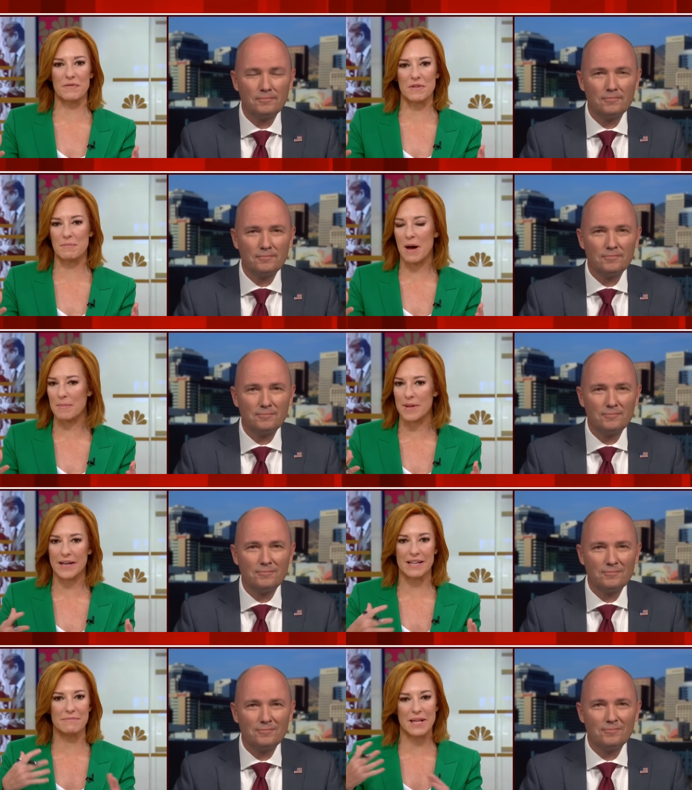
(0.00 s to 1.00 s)
Speaker 1: of the
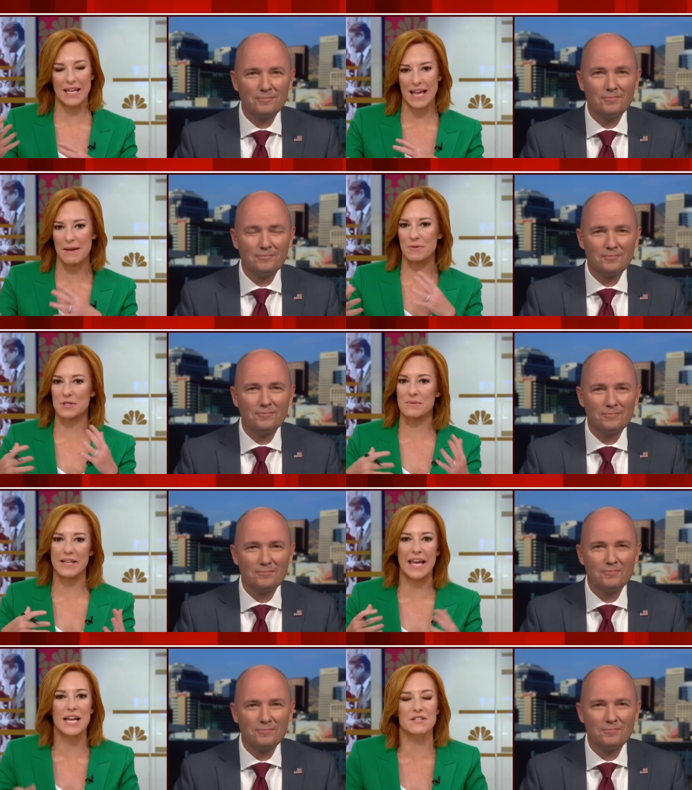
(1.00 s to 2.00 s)
public and being able to
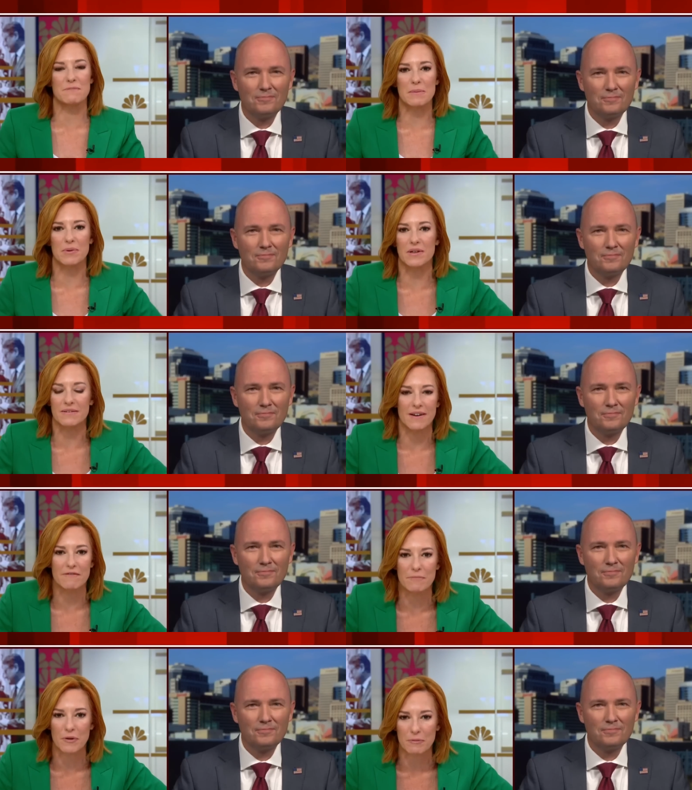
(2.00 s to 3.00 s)
engage people
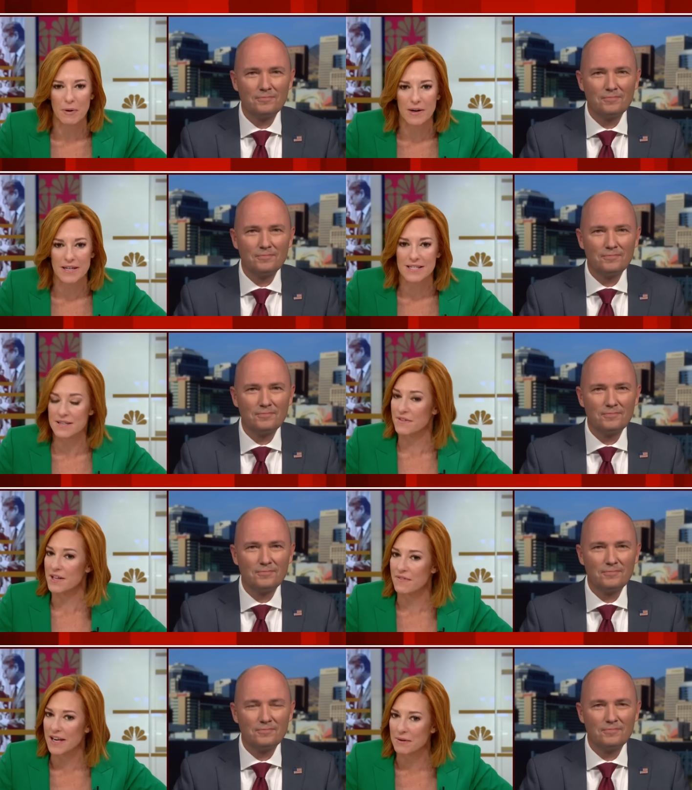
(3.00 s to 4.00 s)
of both parties,
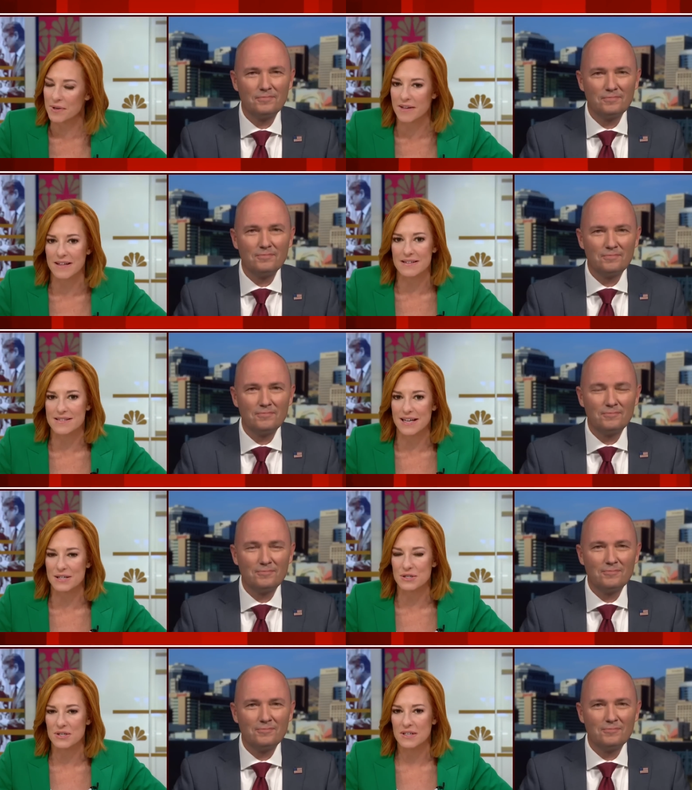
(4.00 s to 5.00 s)
if, if anyone on that
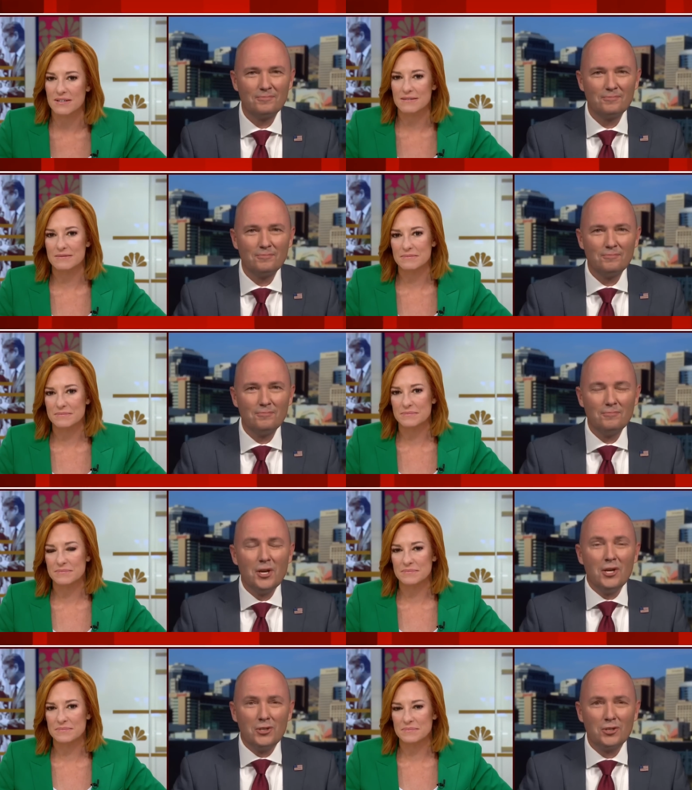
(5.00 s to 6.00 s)
stage?
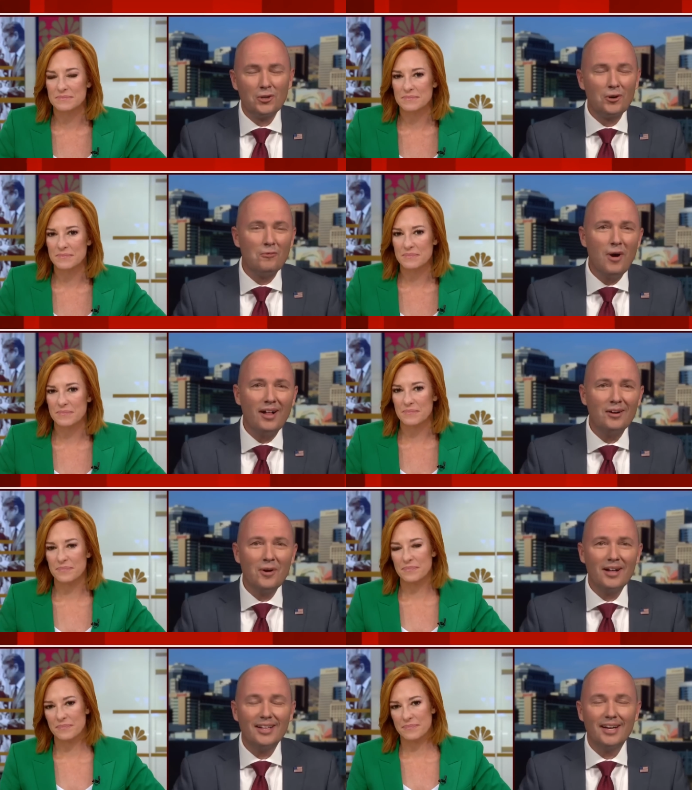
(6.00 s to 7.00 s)
Speaker 2: Sure.
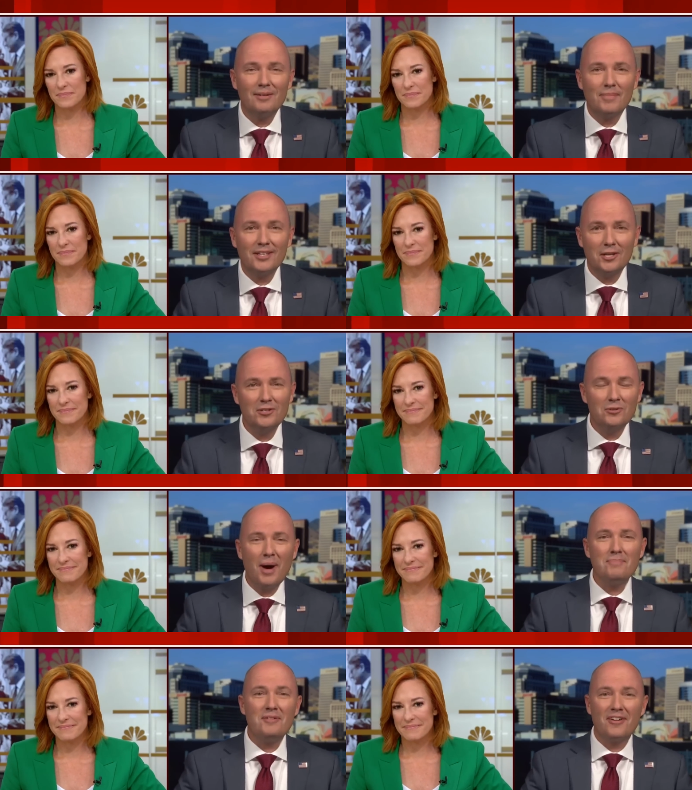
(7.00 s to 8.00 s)
Well, well, um,
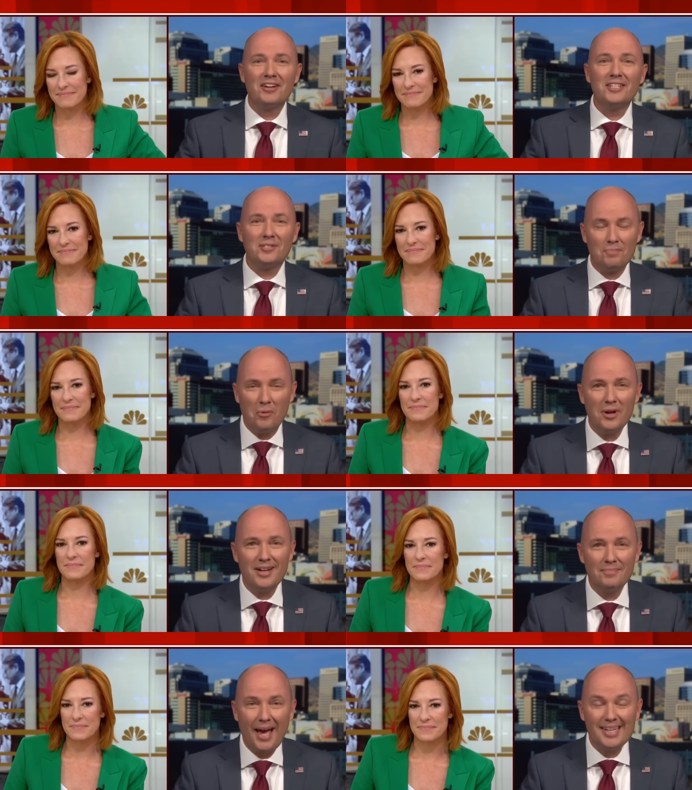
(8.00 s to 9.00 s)
you might be very
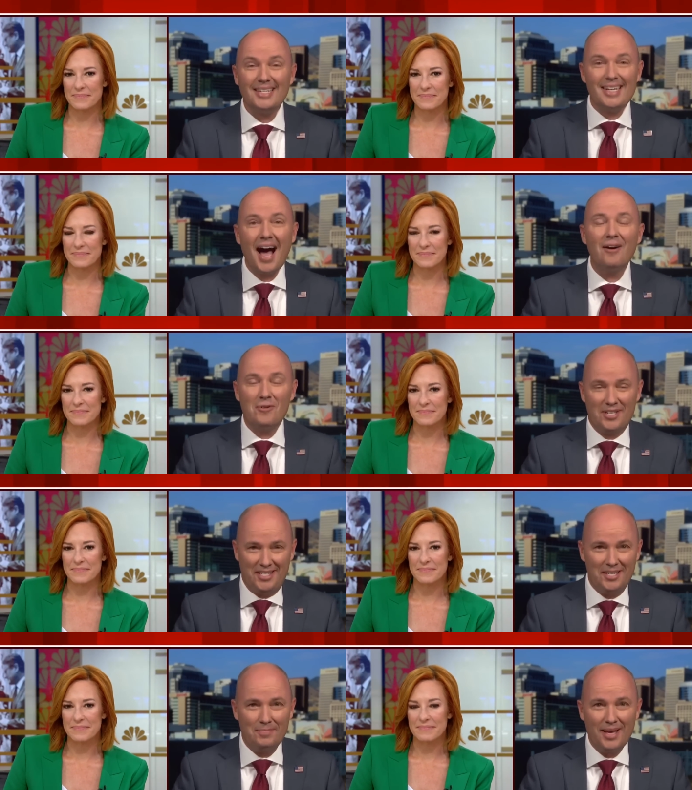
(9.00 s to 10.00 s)
disappointed in me. I did not
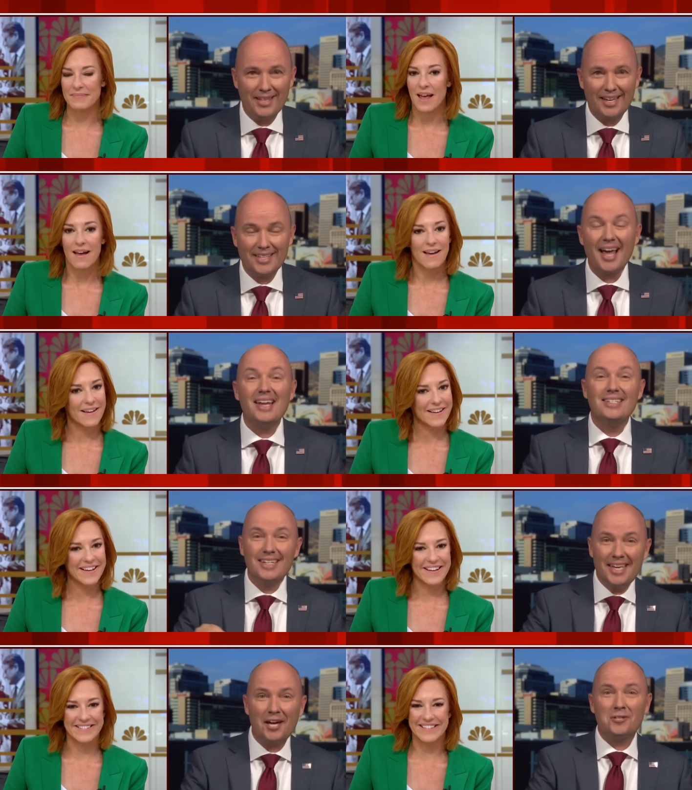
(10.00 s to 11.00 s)
watch the debate last night. I
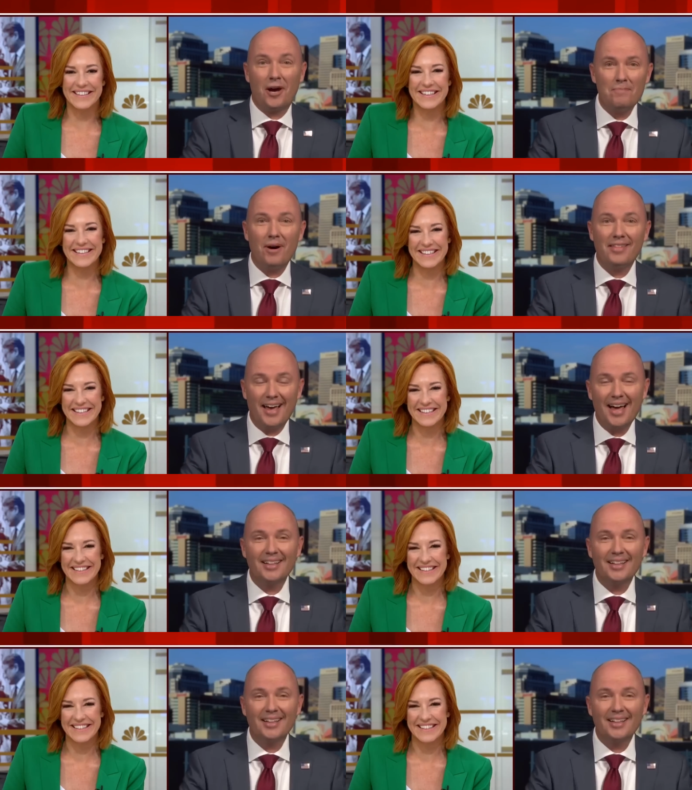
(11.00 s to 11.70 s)
did catch up on the